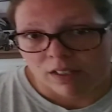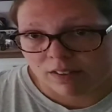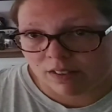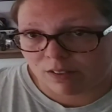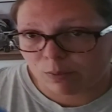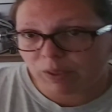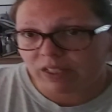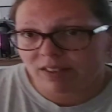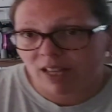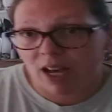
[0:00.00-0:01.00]
6
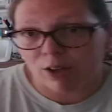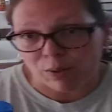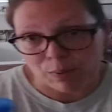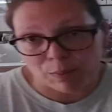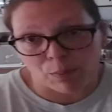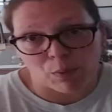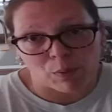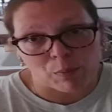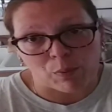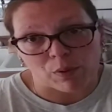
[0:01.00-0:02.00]
weeks out
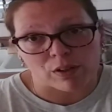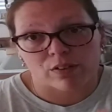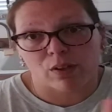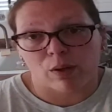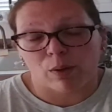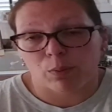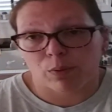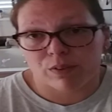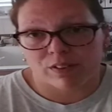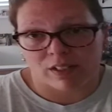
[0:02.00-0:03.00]
or more. So
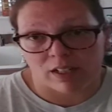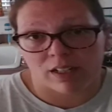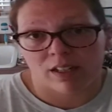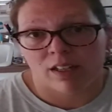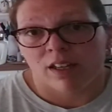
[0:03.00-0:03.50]
we'll see.